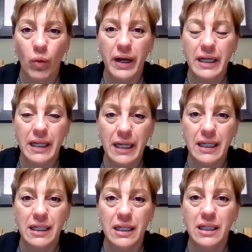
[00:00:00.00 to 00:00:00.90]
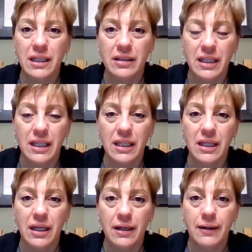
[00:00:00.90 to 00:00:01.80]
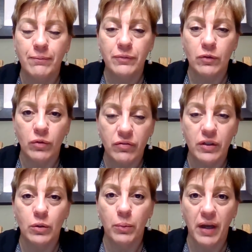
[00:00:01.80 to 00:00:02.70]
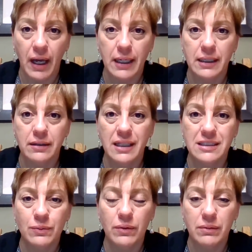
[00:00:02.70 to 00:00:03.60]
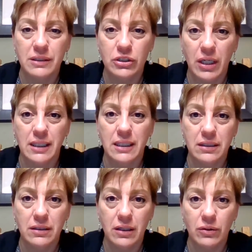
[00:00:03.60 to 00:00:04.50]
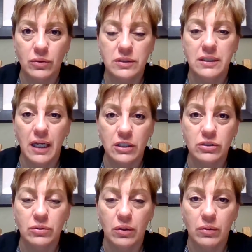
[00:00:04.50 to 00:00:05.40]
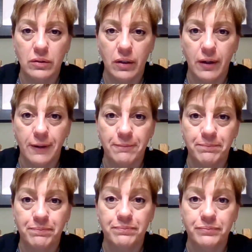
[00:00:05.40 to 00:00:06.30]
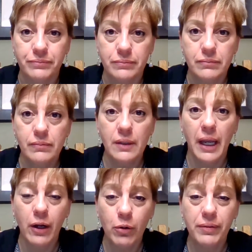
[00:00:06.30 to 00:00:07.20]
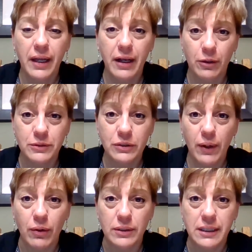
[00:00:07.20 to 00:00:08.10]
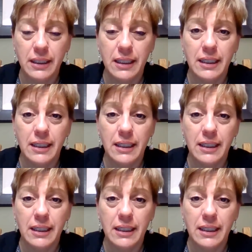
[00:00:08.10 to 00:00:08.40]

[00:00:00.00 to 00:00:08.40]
right in the review packet. That's where I'll be checking those as you go along. I hope that helps you out.